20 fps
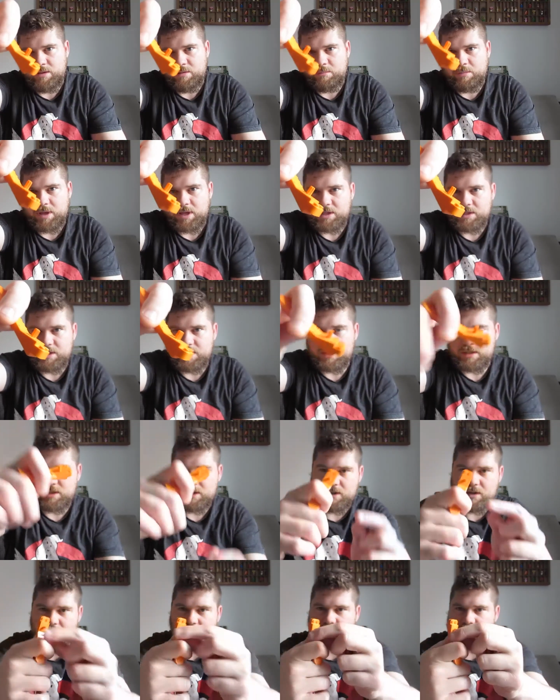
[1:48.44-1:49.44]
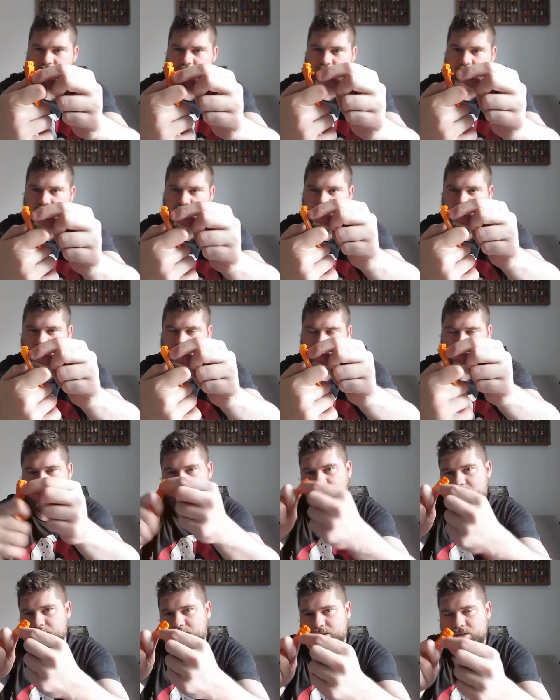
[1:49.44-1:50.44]
pieces that are Technic
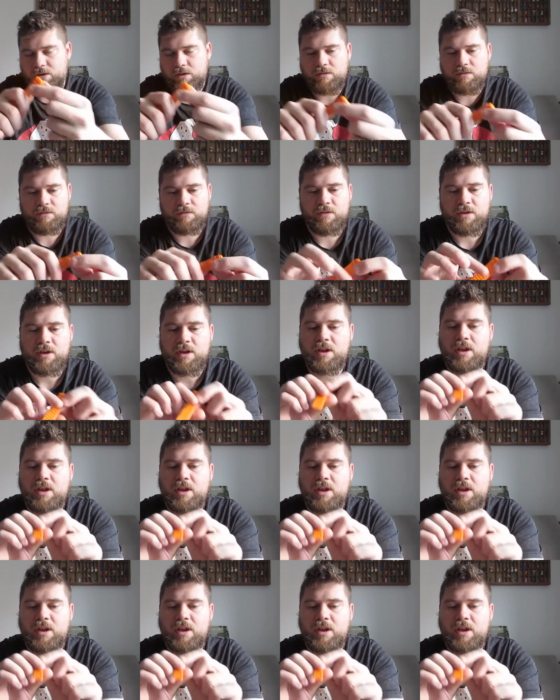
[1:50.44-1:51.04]
based off,